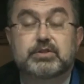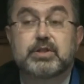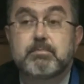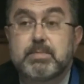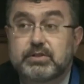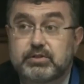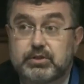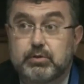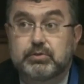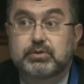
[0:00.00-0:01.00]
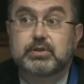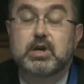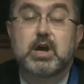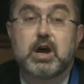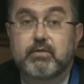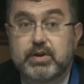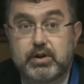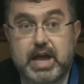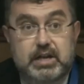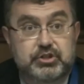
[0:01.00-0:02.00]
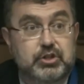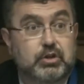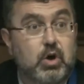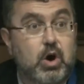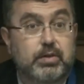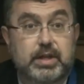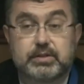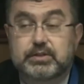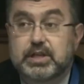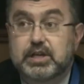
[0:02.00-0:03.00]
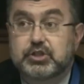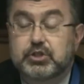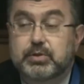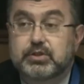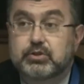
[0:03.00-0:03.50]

It's the misuse of international law that is the issue.